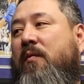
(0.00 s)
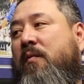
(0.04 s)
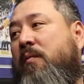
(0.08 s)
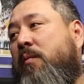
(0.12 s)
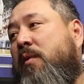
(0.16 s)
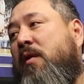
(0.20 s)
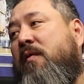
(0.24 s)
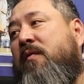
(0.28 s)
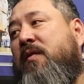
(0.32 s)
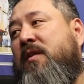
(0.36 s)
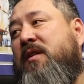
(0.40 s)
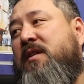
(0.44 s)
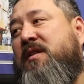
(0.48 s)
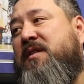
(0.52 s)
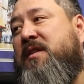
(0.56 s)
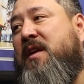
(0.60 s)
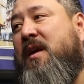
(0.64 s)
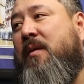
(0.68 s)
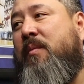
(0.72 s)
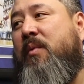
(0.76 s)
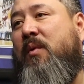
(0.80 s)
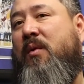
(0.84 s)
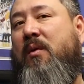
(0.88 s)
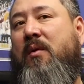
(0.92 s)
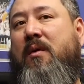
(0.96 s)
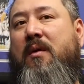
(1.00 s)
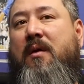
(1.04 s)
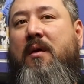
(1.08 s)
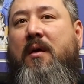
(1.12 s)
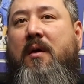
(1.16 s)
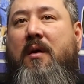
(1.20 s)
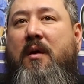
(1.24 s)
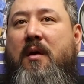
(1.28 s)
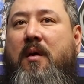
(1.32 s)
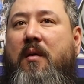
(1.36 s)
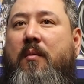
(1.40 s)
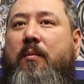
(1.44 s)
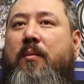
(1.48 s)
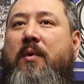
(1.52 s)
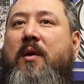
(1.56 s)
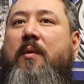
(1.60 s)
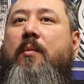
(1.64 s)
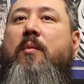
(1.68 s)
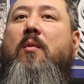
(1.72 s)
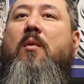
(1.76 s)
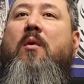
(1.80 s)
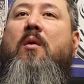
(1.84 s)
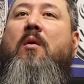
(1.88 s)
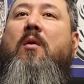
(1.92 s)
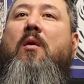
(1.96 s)
Perfect example.
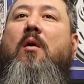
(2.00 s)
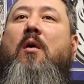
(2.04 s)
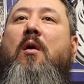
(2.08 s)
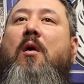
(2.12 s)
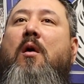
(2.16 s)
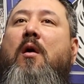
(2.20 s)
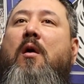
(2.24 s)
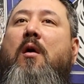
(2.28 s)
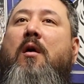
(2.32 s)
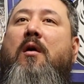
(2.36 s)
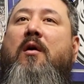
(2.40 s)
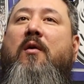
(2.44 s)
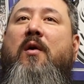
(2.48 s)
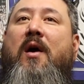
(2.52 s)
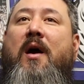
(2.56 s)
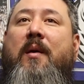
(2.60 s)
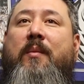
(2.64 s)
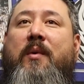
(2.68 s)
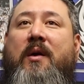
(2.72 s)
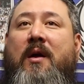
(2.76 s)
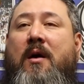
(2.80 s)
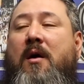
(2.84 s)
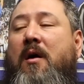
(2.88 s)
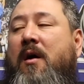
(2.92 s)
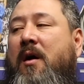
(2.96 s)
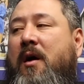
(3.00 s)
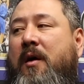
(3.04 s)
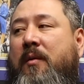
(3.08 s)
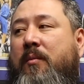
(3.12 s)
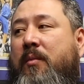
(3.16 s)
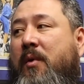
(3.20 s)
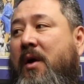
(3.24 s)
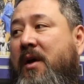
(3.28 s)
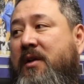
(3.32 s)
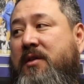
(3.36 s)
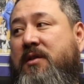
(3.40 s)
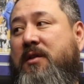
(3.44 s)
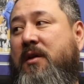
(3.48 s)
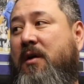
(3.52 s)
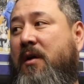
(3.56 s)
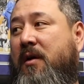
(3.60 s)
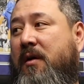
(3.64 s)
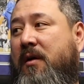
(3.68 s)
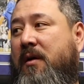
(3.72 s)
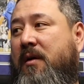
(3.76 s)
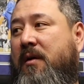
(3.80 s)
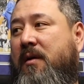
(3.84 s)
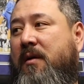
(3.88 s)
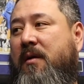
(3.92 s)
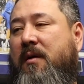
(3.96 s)
People are crapping on Bryce Young.